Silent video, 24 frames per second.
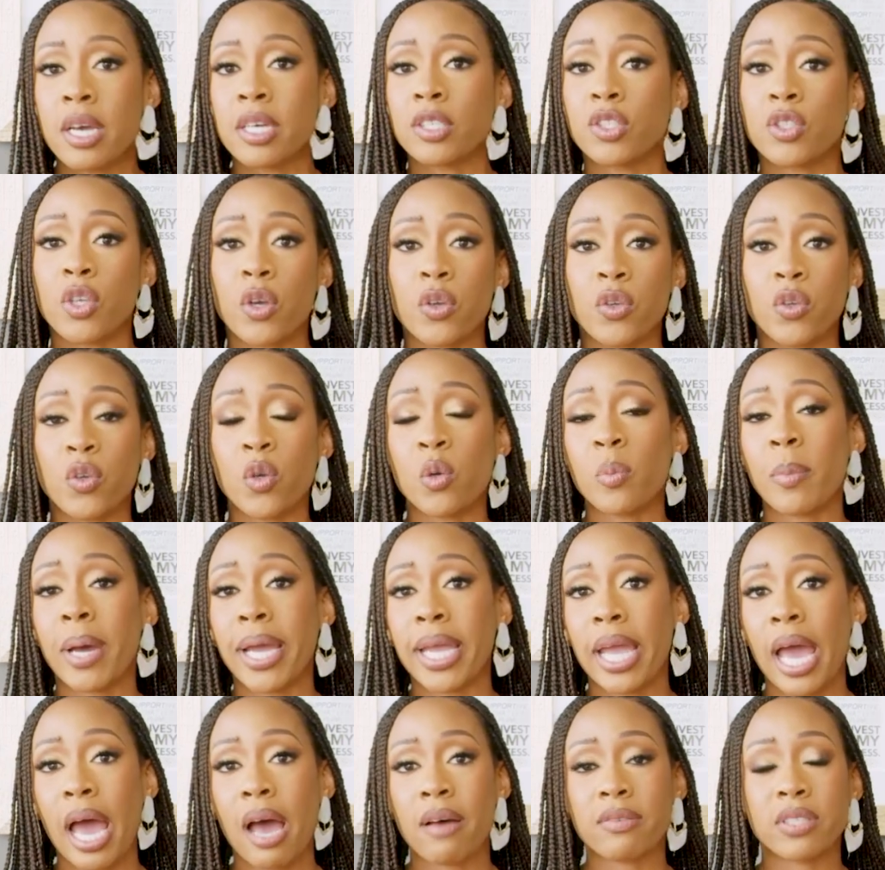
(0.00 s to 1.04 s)
So you
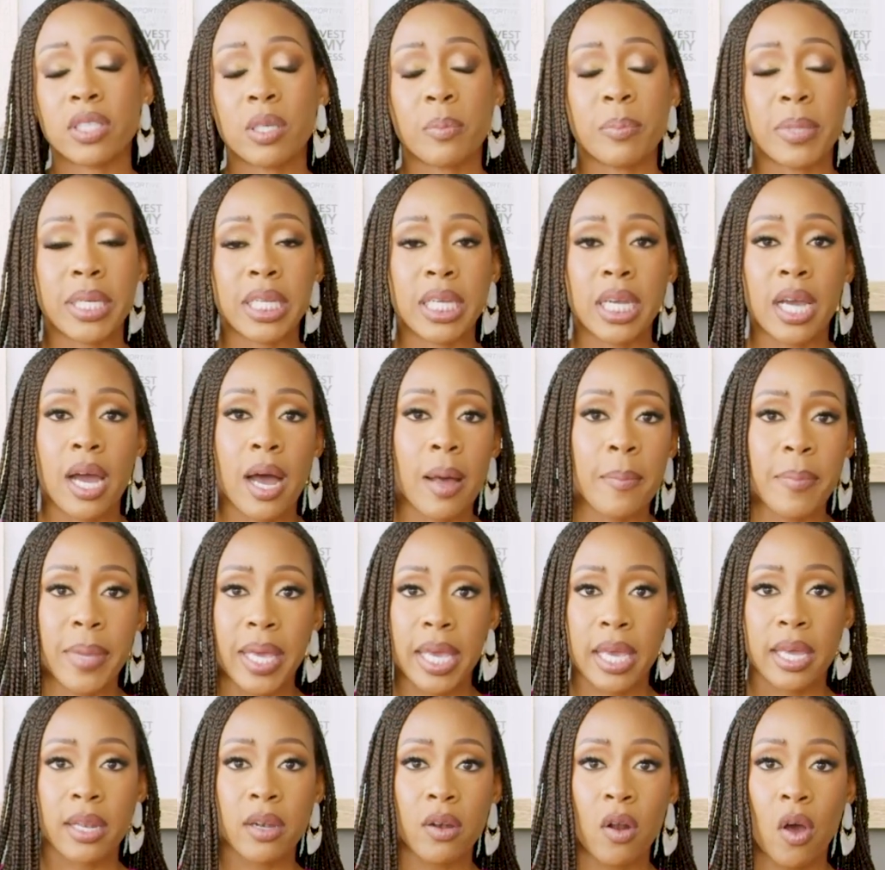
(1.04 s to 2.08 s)
might have somebody come
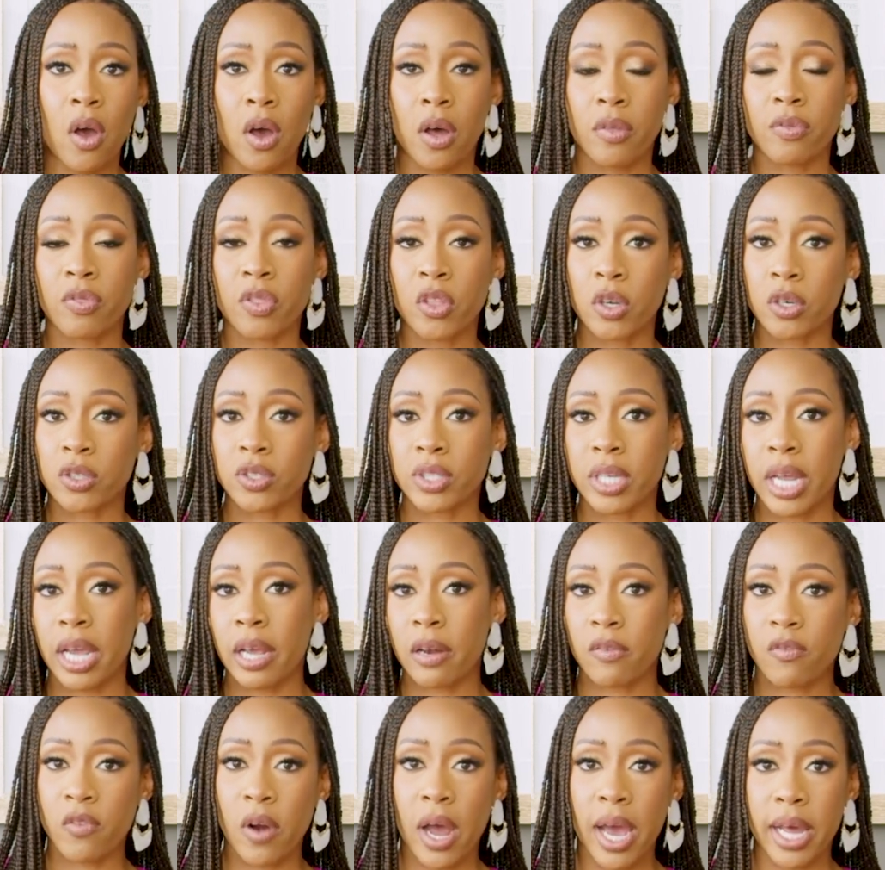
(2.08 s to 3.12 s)
in on Thursday
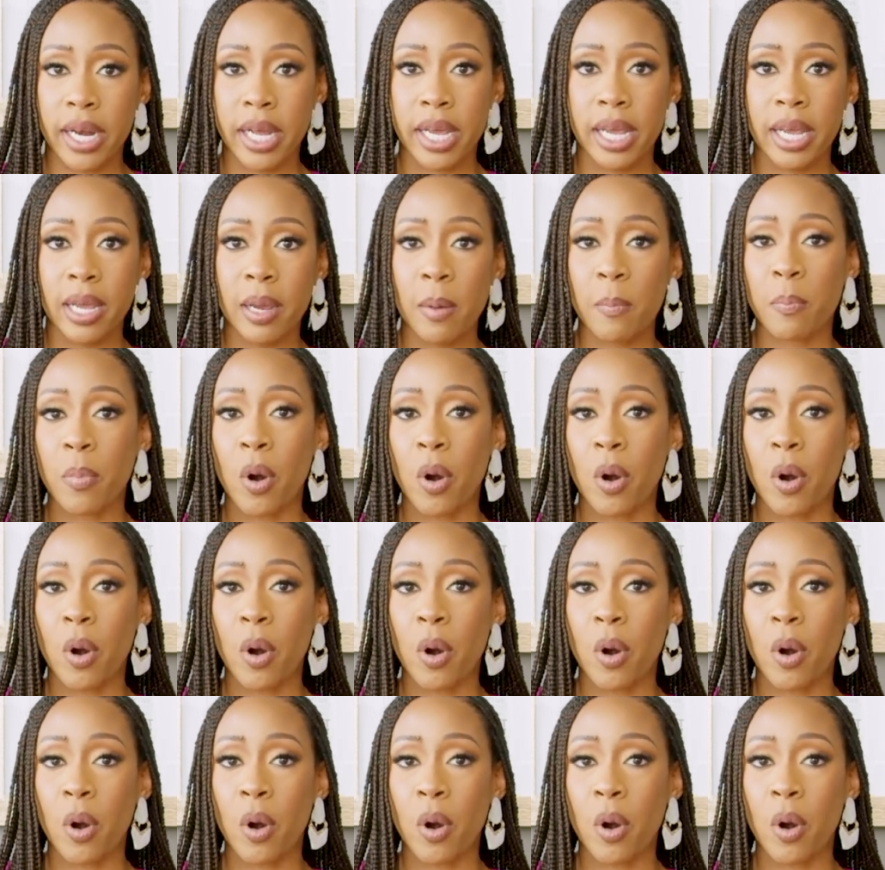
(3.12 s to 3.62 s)
and Friday